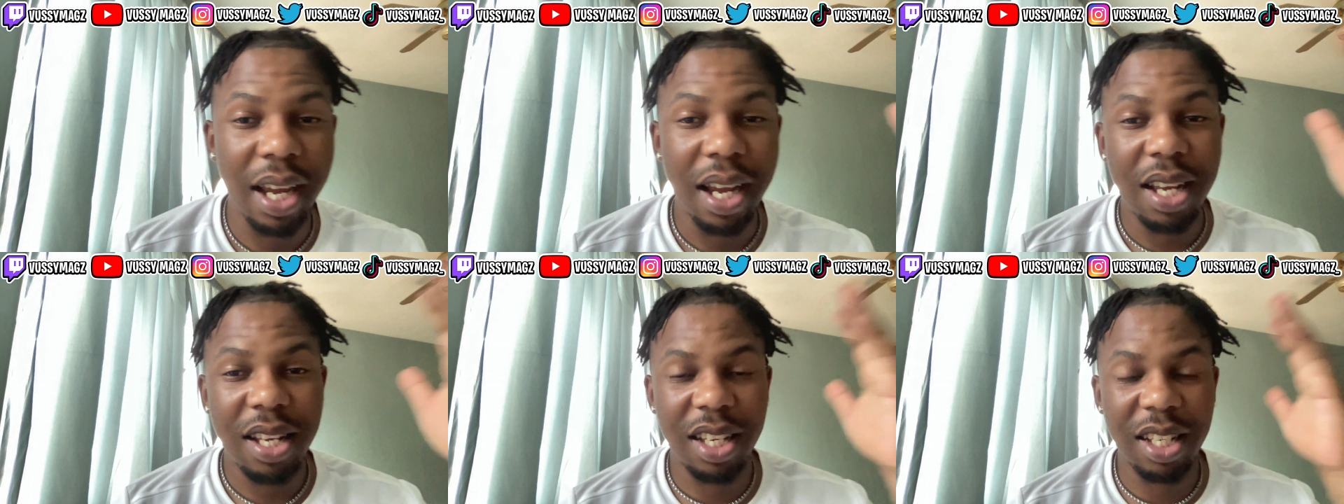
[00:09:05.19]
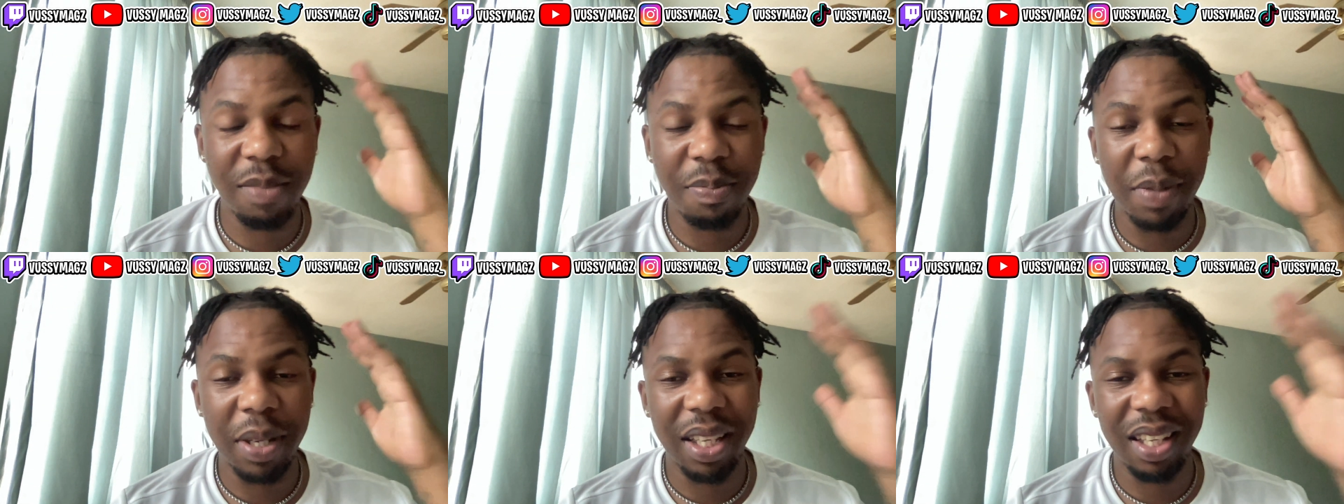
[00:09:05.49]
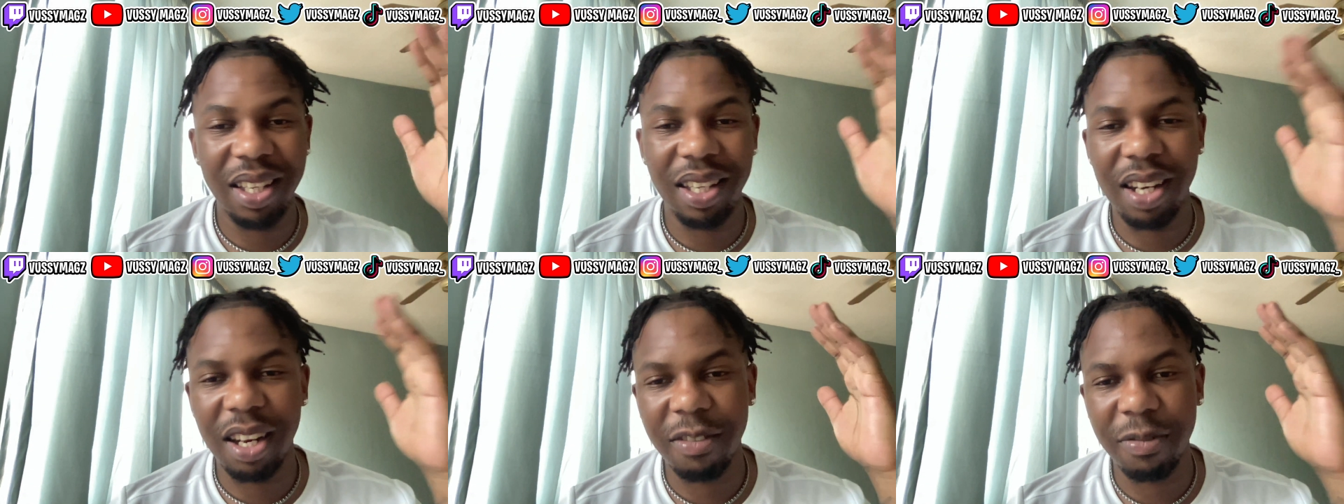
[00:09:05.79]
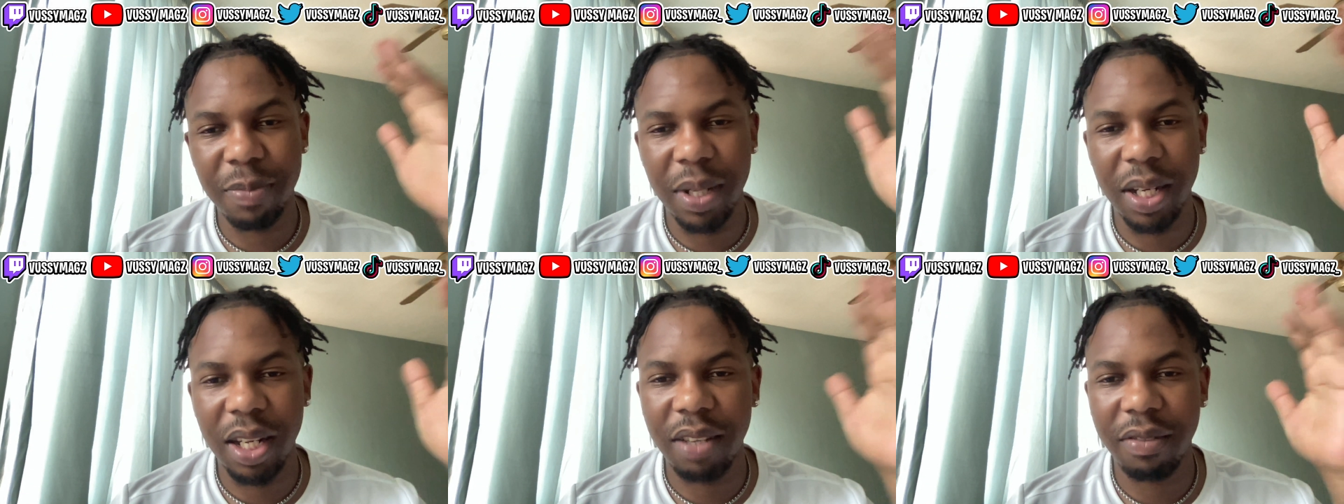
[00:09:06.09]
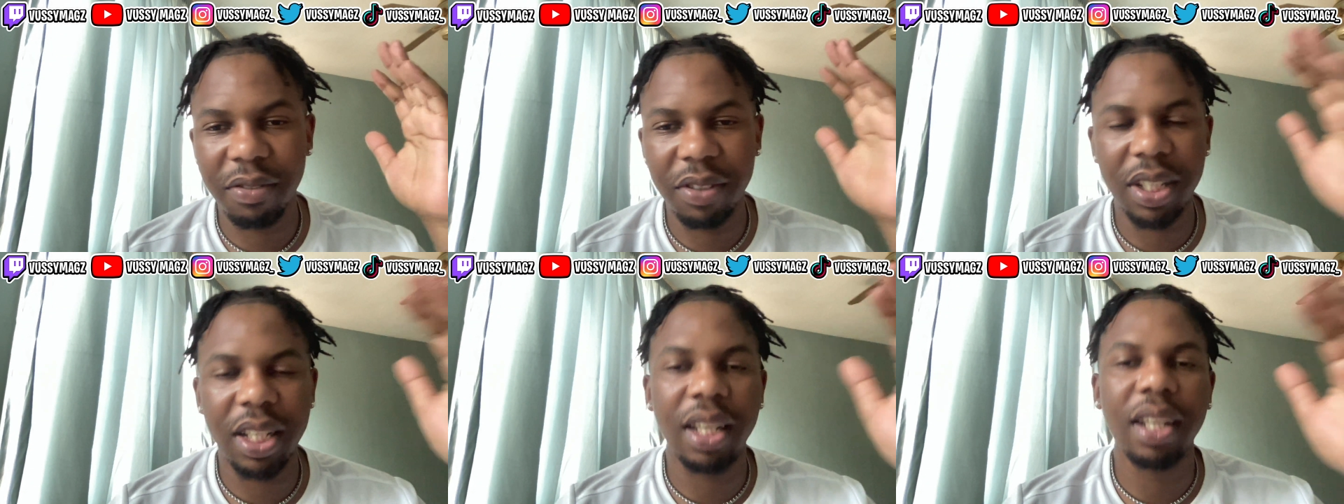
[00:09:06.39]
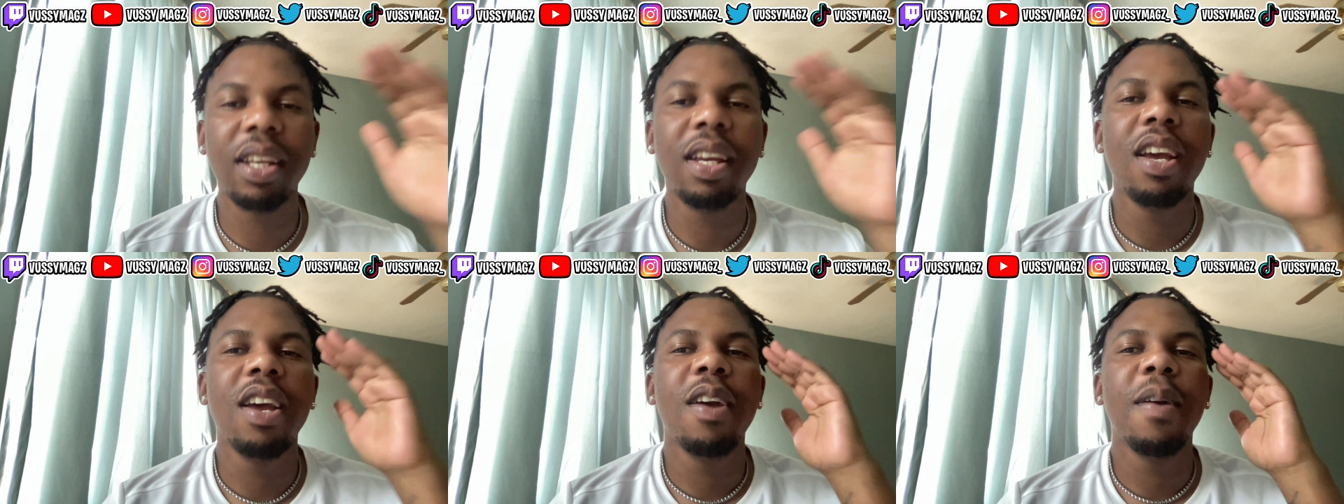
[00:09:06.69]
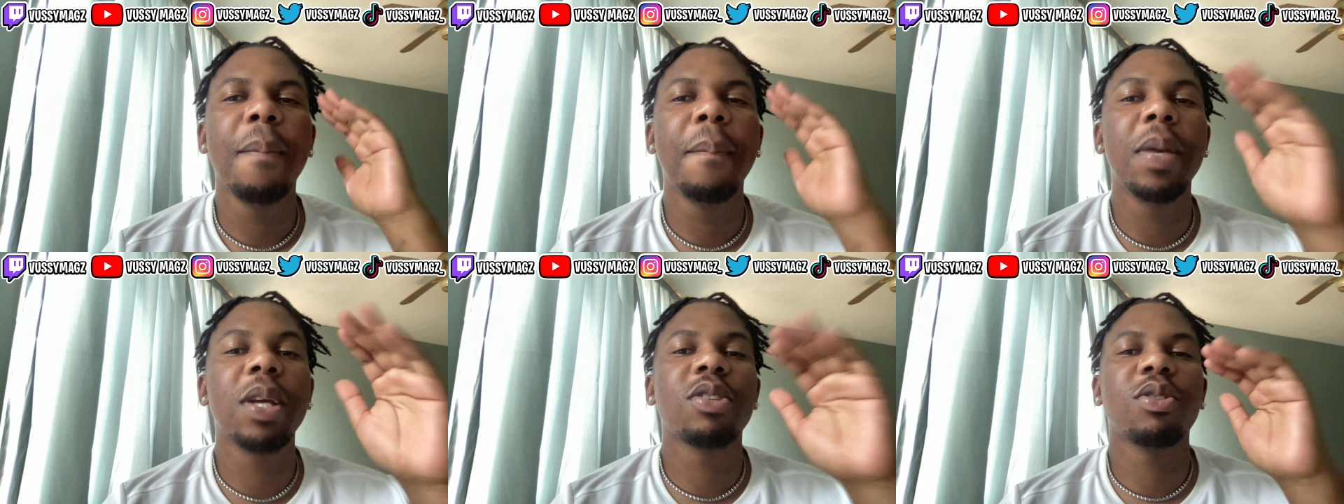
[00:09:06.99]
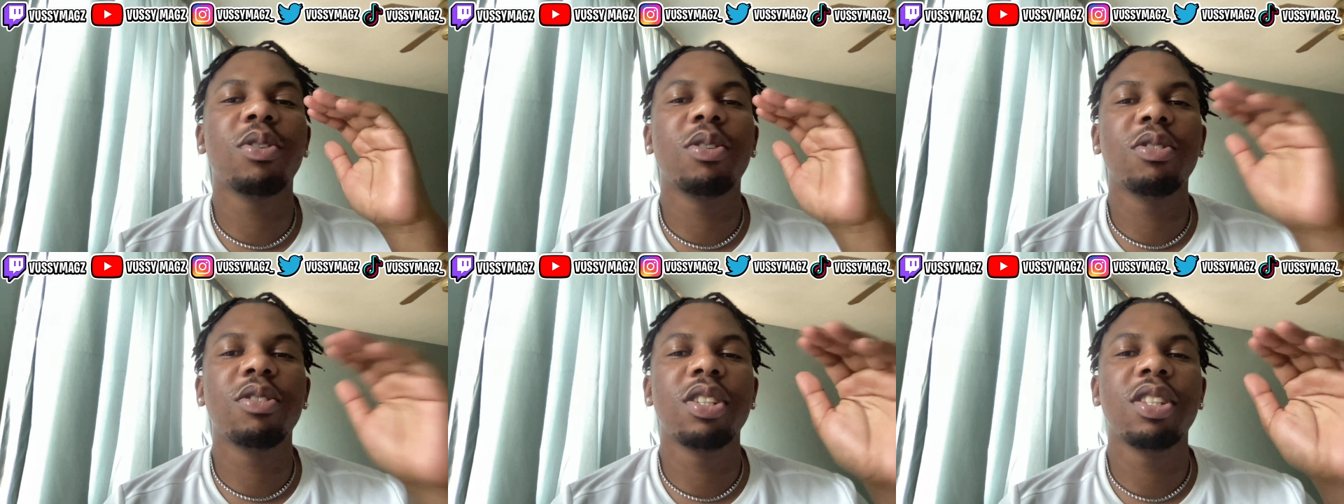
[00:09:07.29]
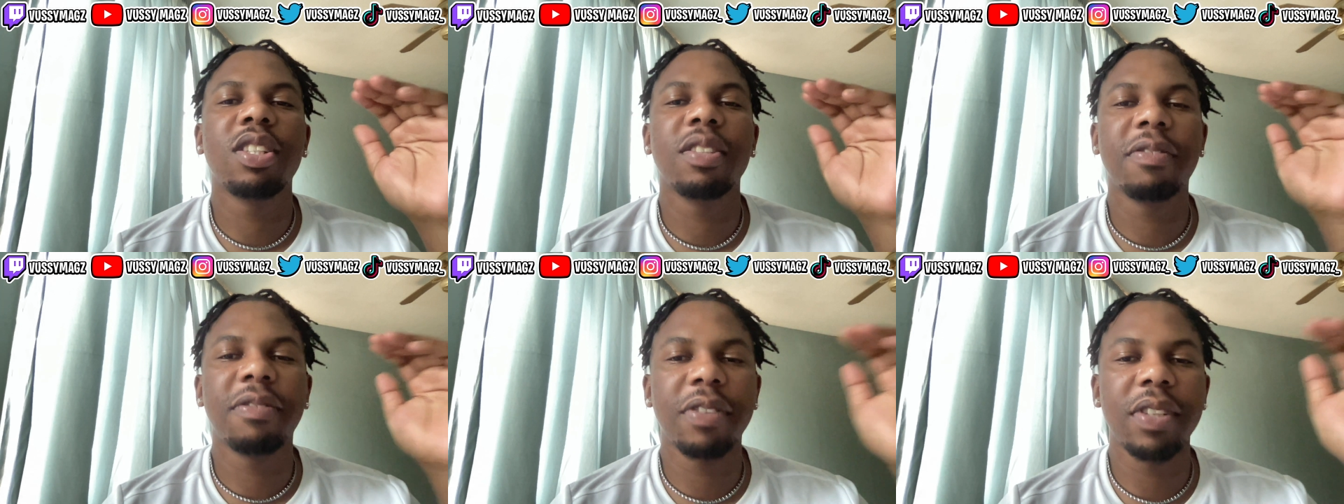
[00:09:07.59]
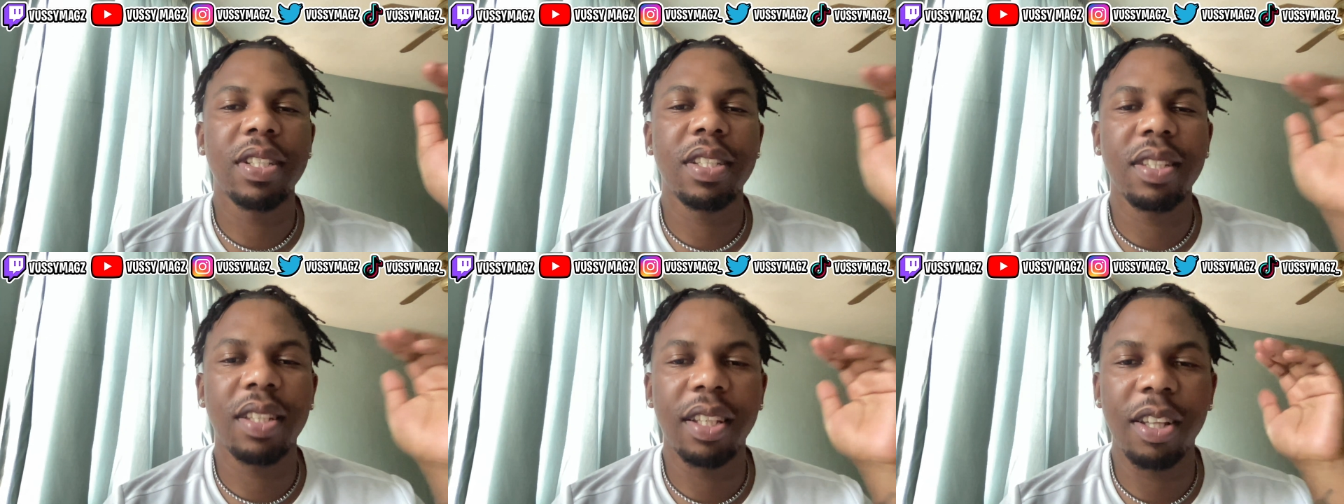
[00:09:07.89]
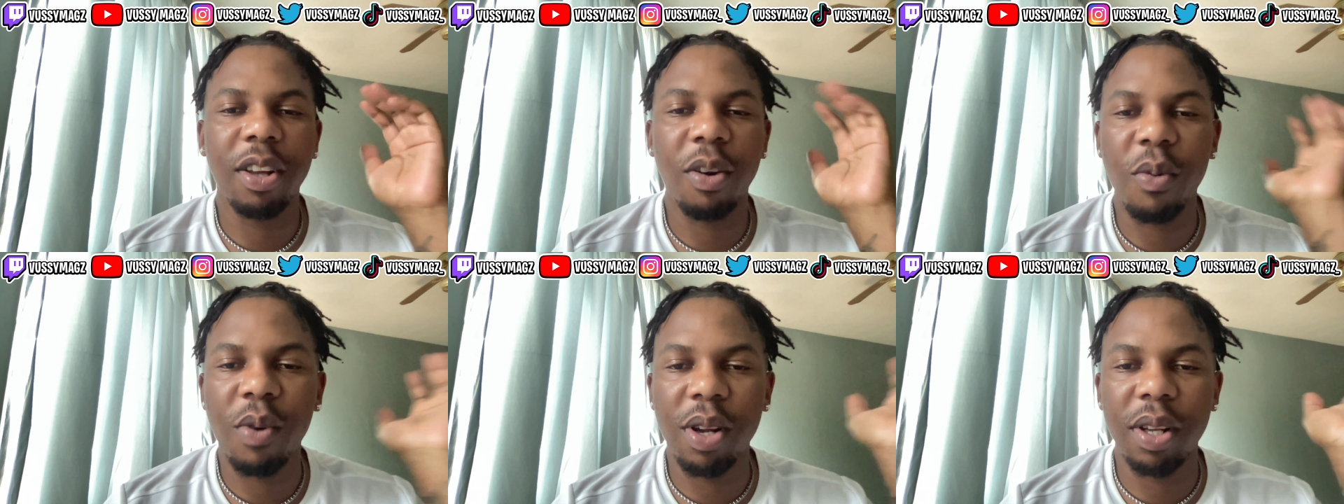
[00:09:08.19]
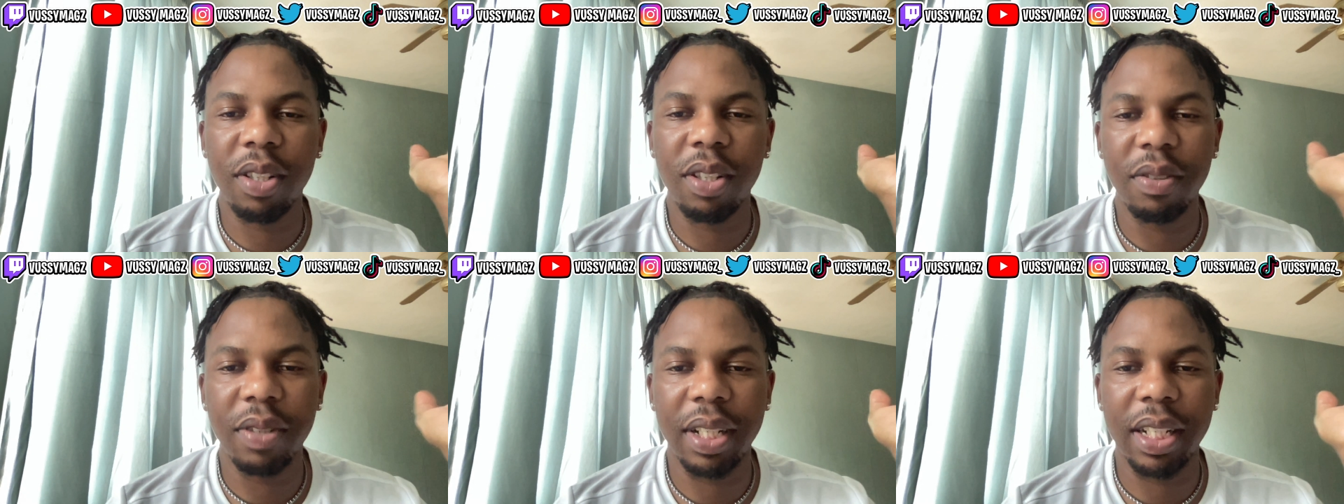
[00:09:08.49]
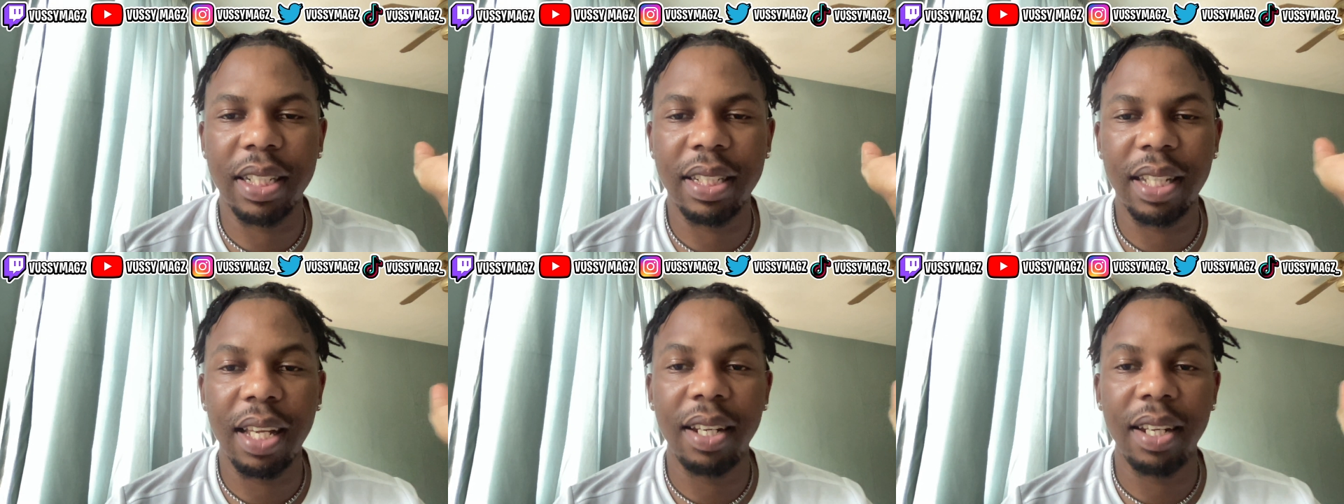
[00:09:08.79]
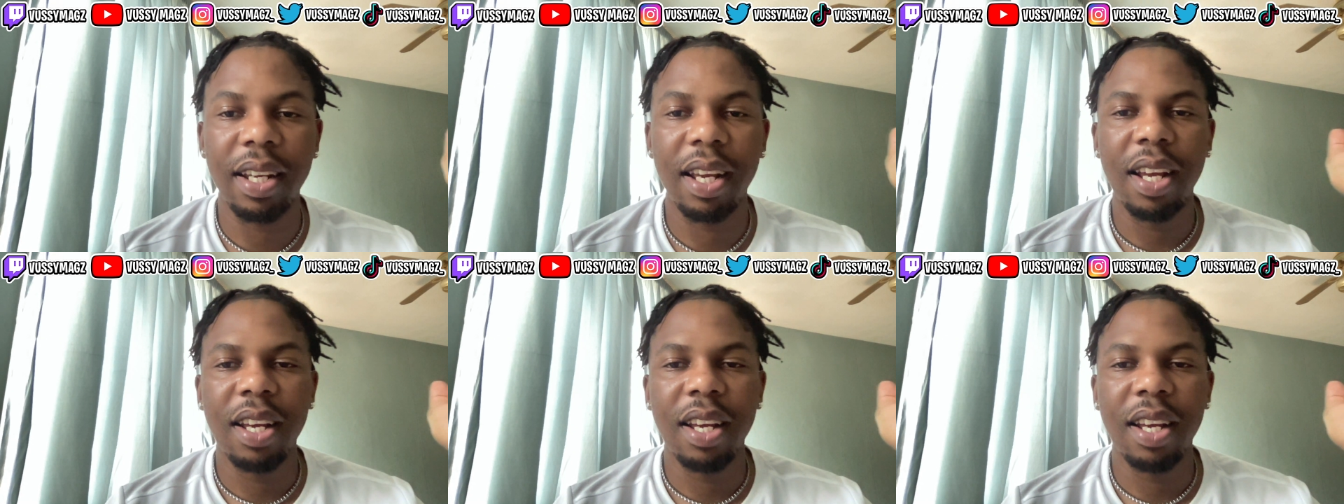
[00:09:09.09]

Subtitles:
Just making enough money every day makes all the difference in the world, you understand?